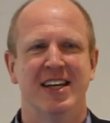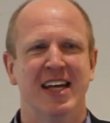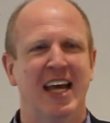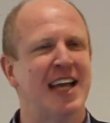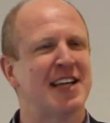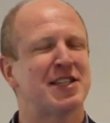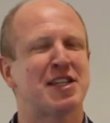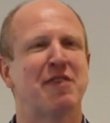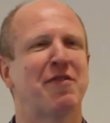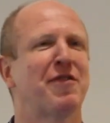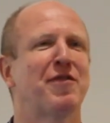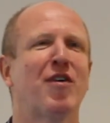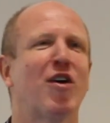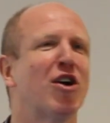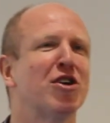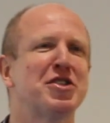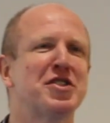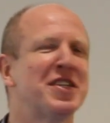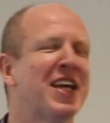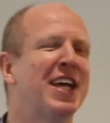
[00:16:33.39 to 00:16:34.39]
He's the
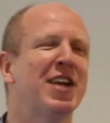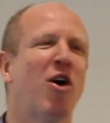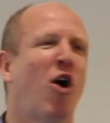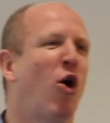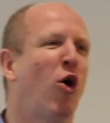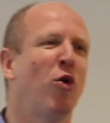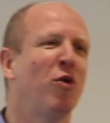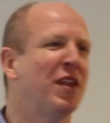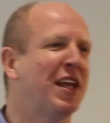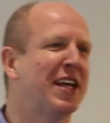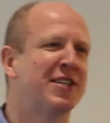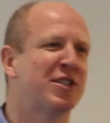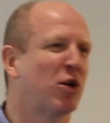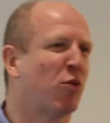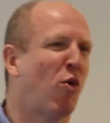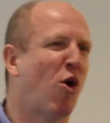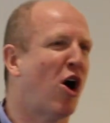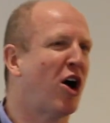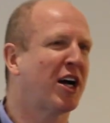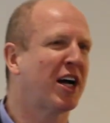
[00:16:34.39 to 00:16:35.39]
first and only to
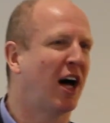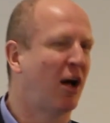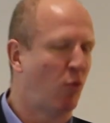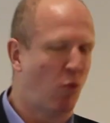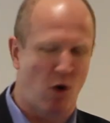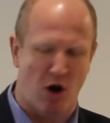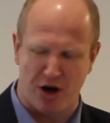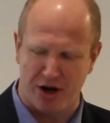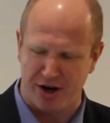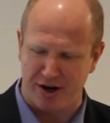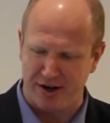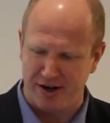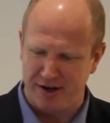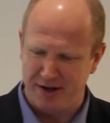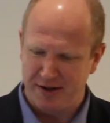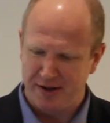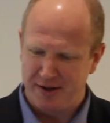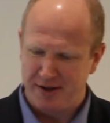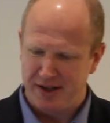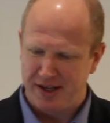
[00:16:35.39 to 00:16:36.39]
walk on water.
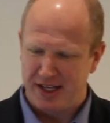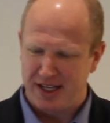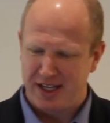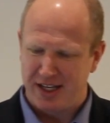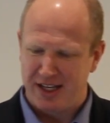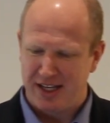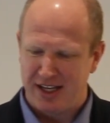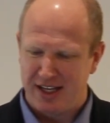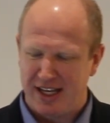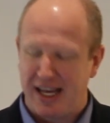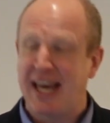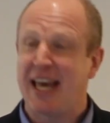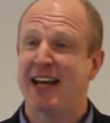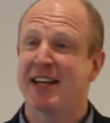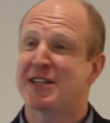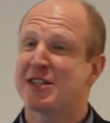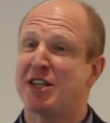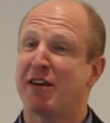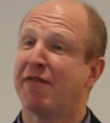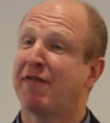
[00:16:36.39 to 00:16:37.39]
He
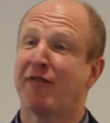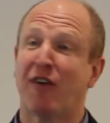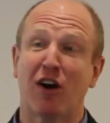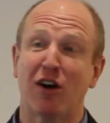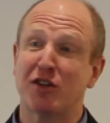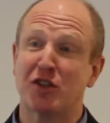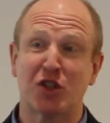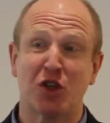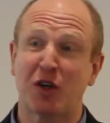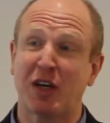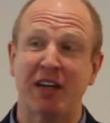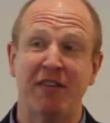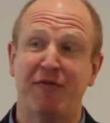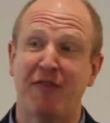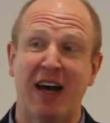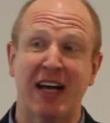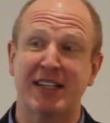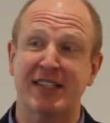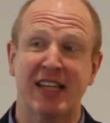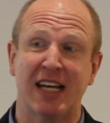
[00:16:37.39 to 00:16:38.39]
is the first to
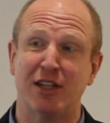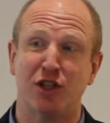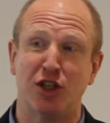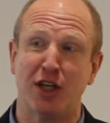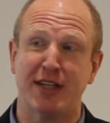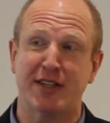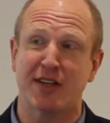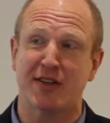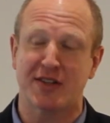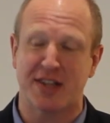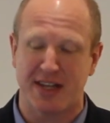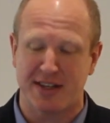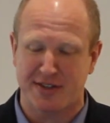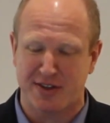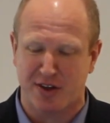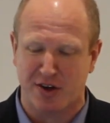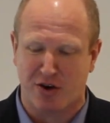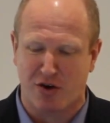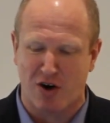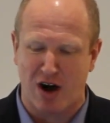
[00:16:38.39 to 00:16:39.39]
confess that Jesus
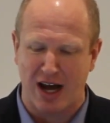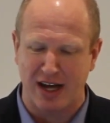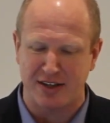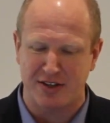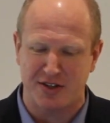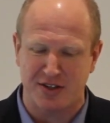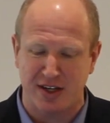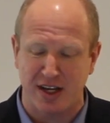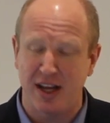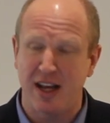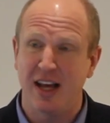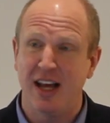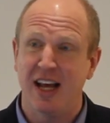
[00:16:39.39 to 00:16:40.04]
is the Christ.